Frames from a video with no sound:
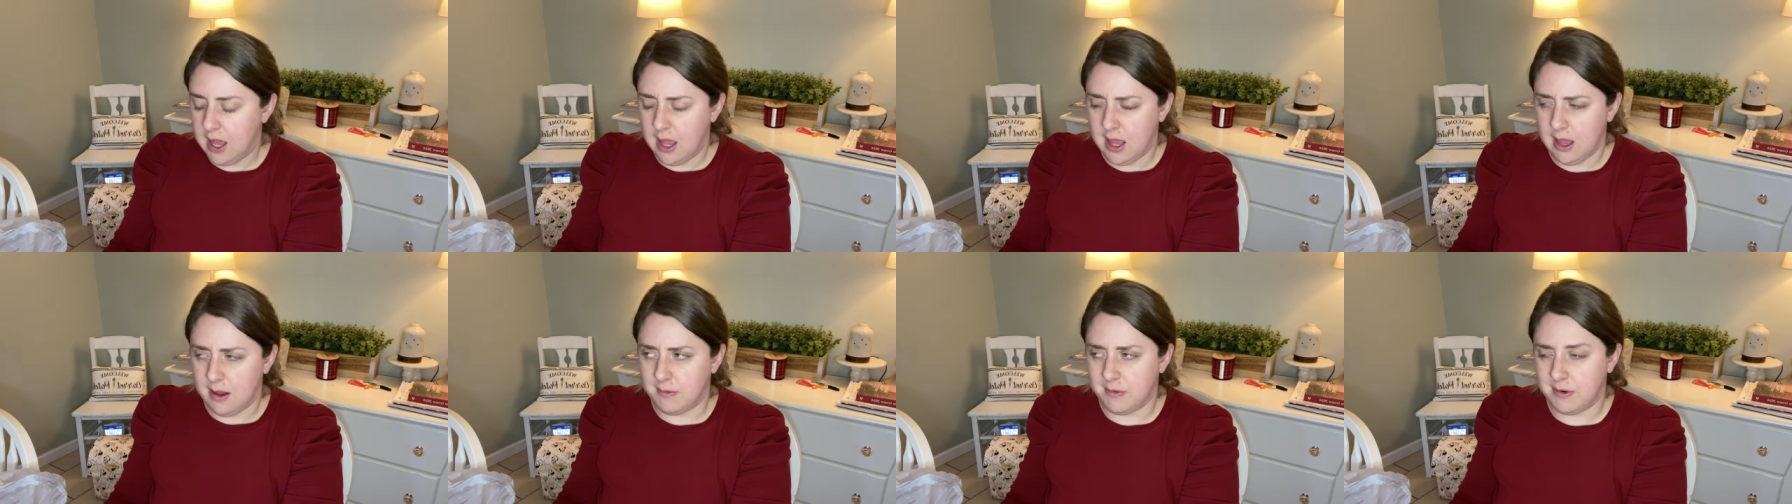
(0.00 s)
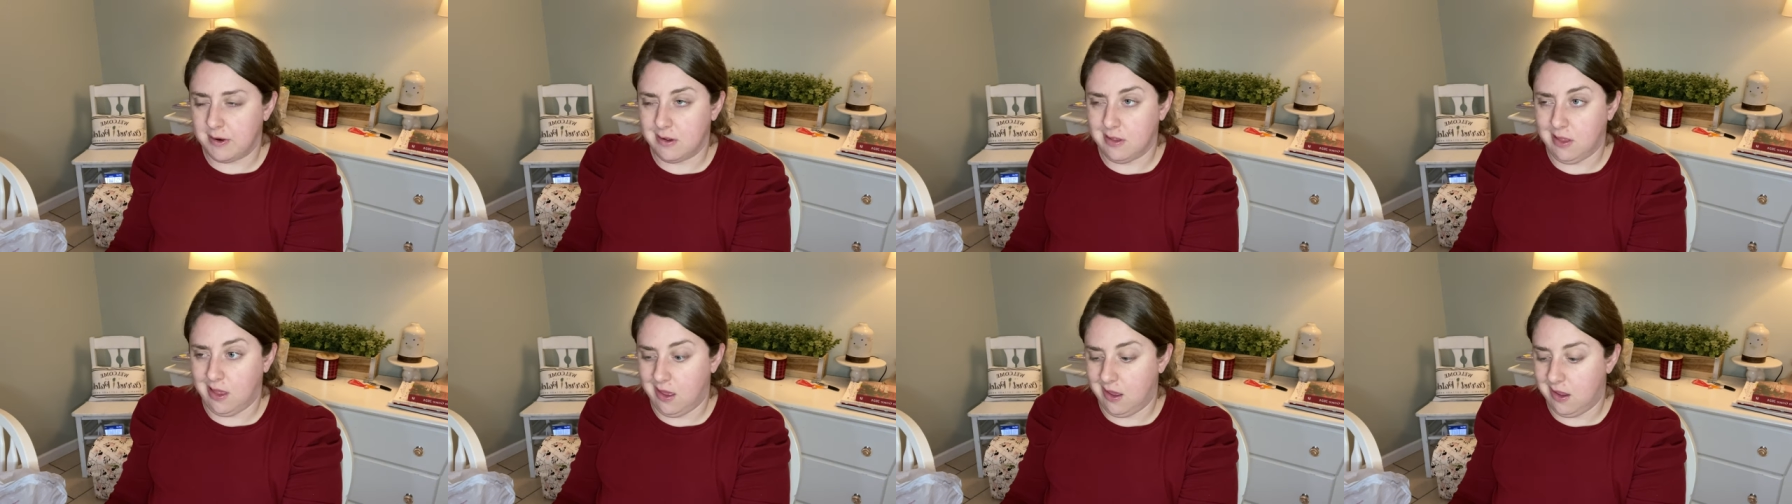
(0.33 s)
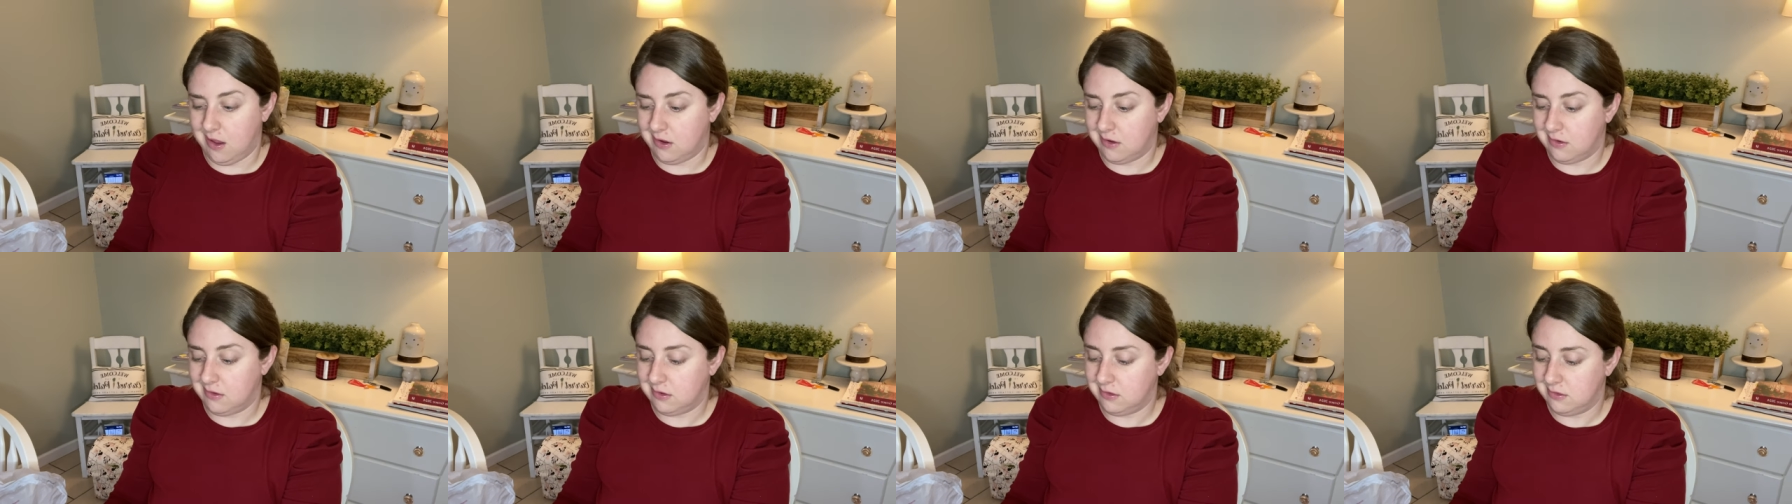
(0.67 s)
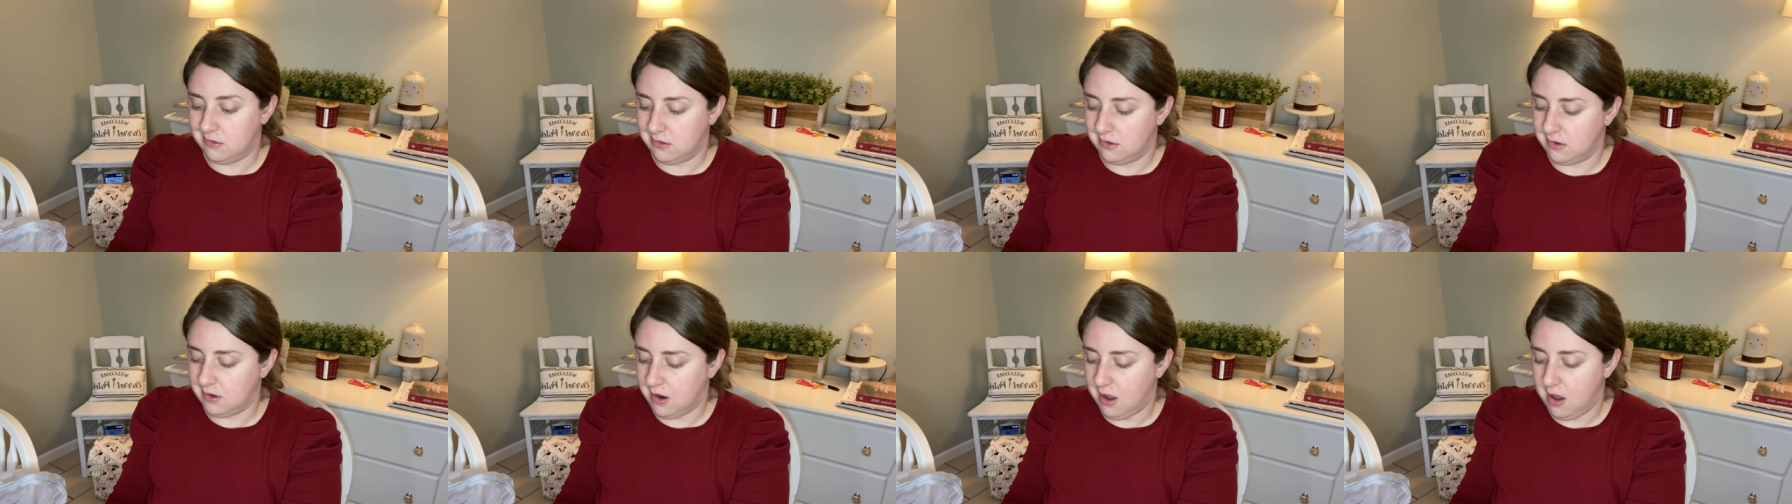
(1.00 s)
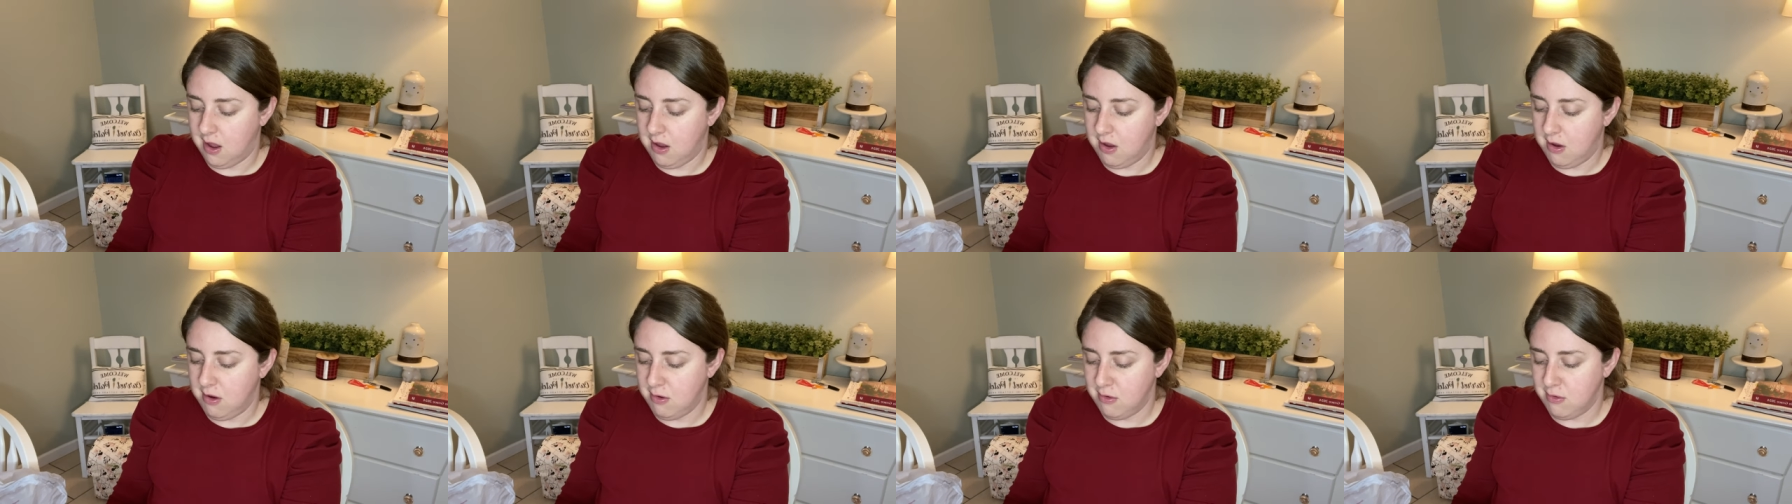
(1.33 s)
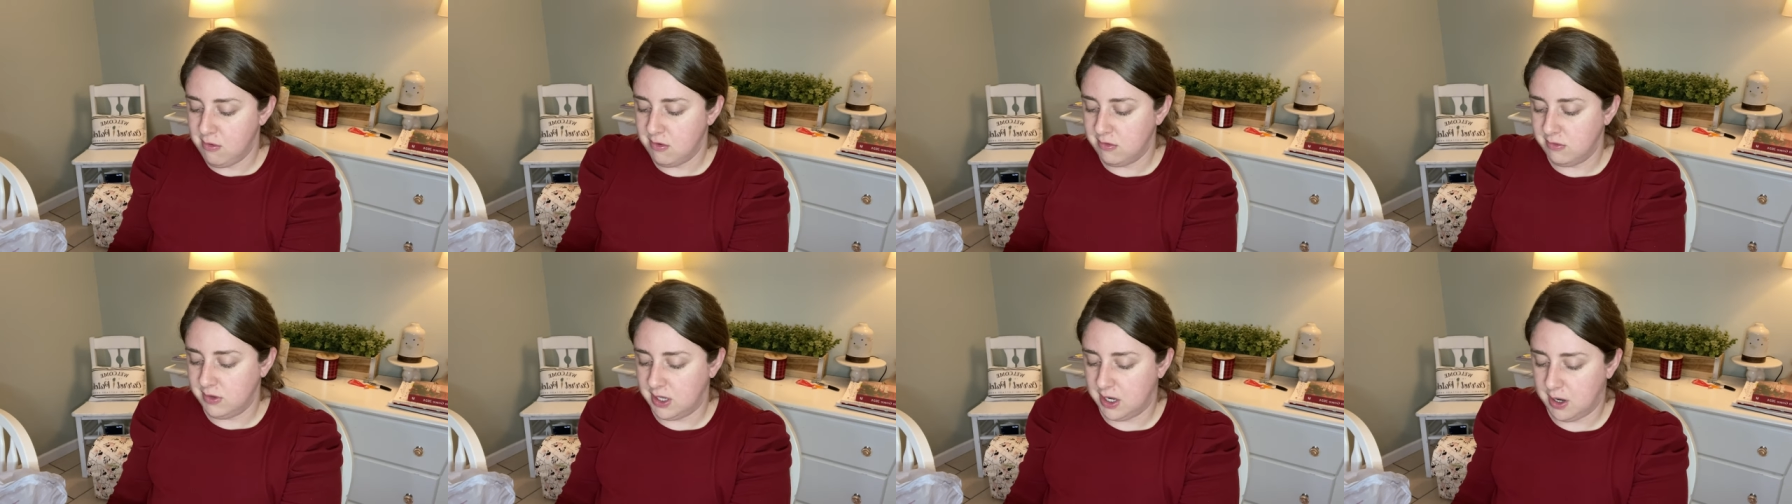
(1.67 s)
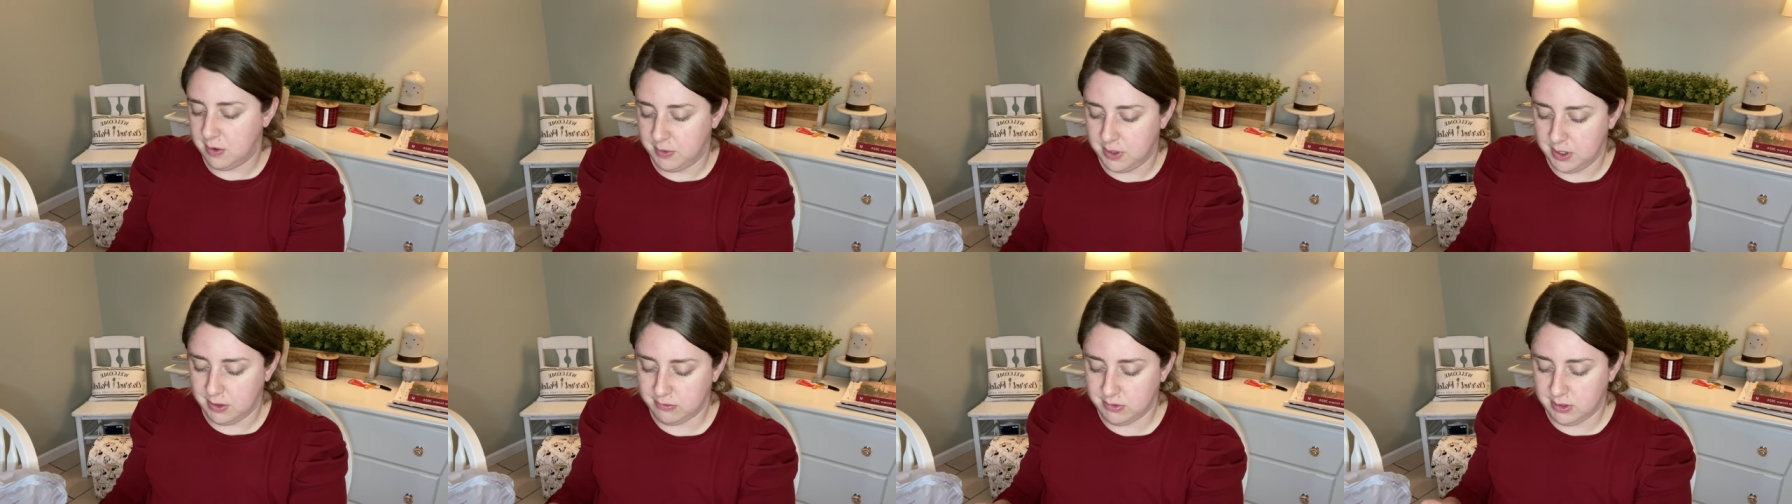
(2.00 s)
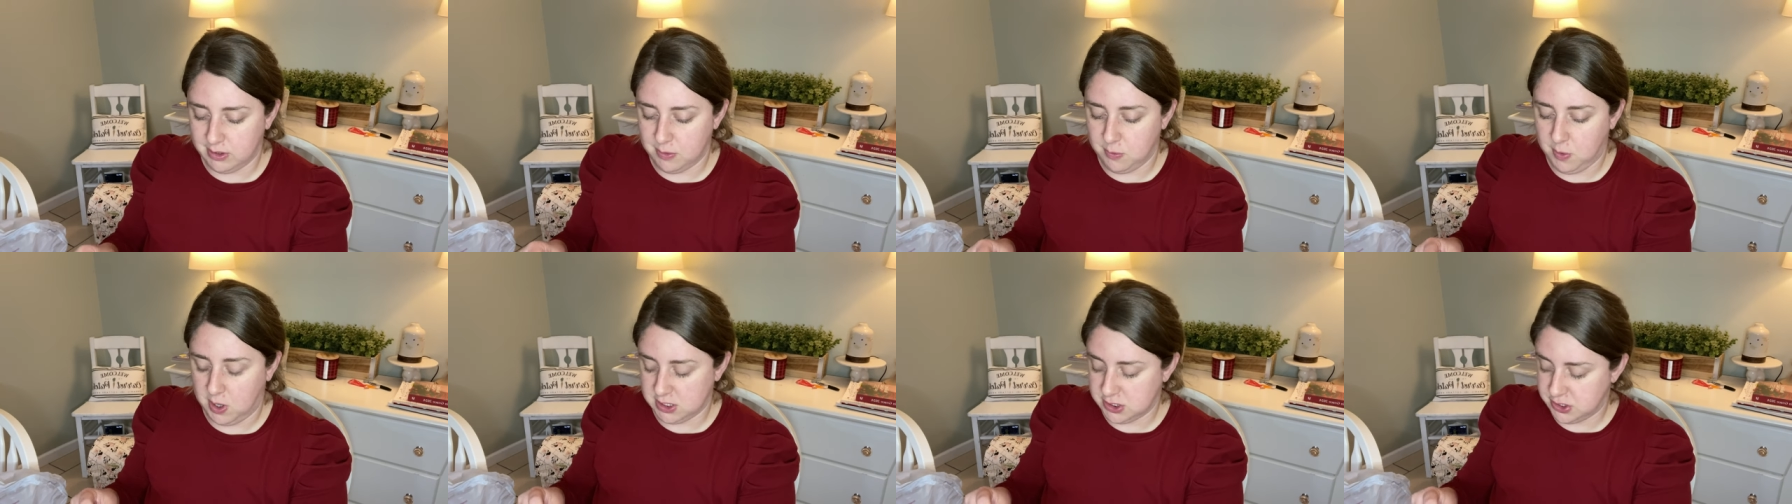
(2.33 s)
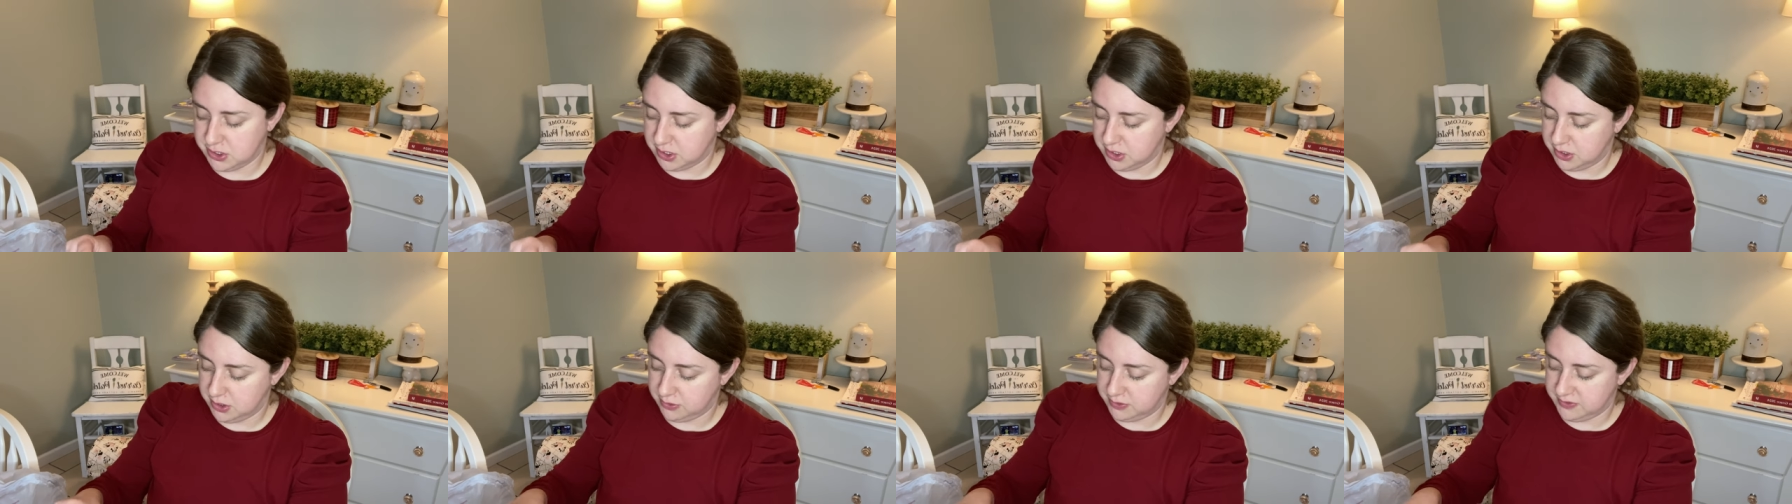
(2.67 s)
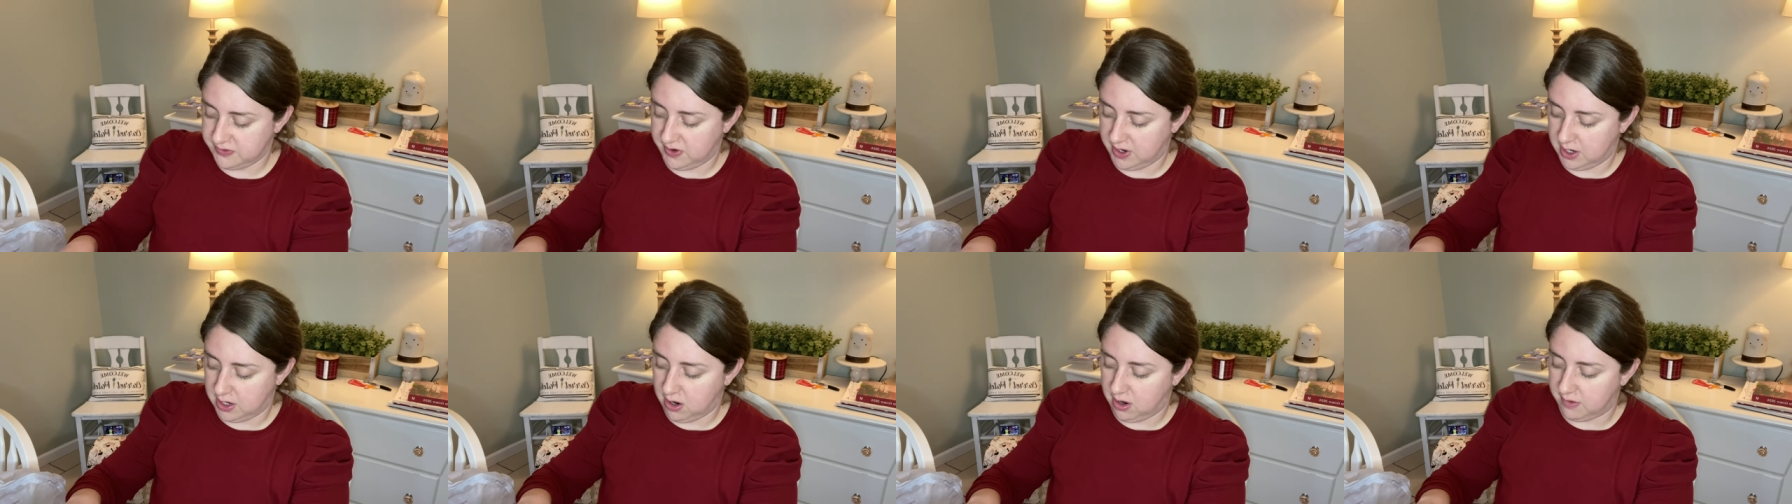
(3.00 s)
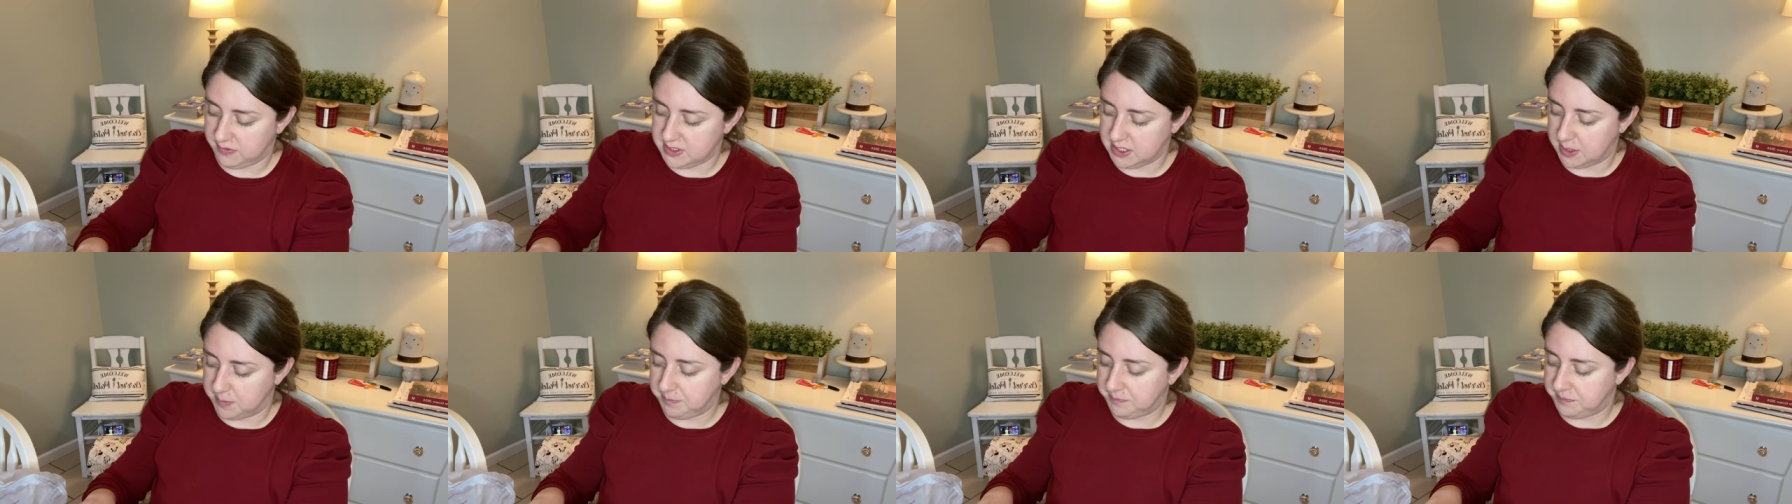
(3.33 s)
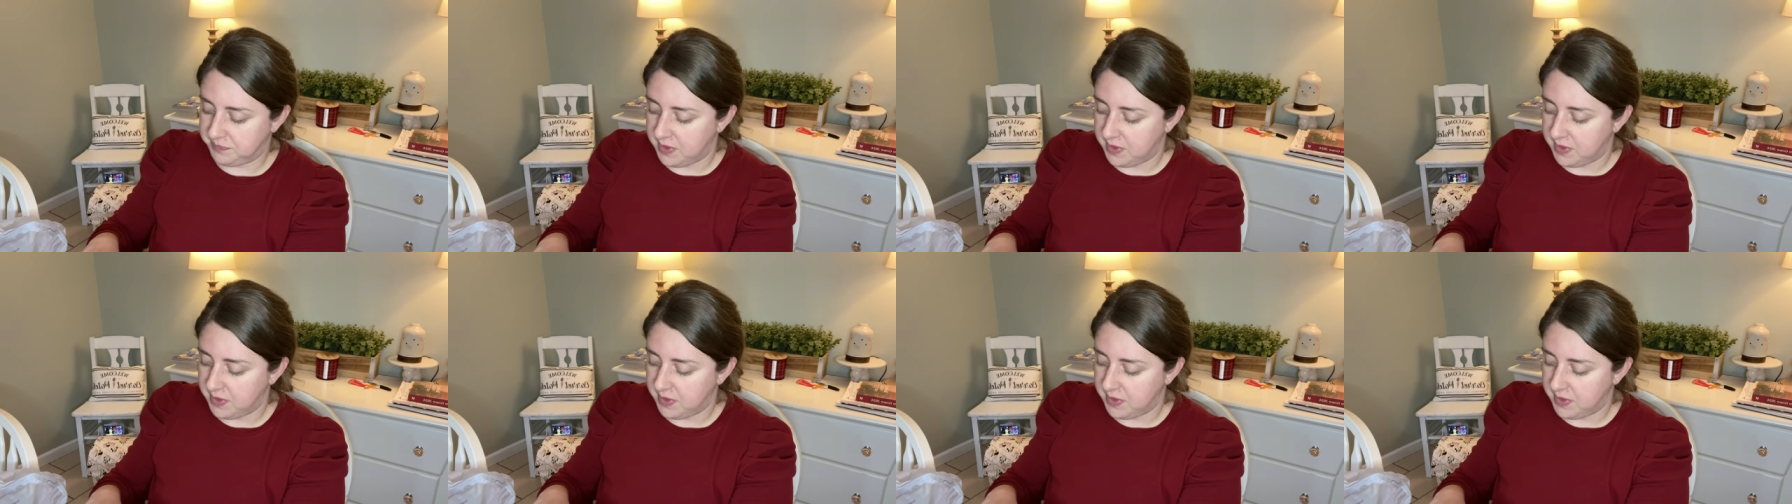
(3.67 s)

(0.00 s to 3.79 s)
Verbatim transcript: And we were like, no, you know, we don't really watch the news very often.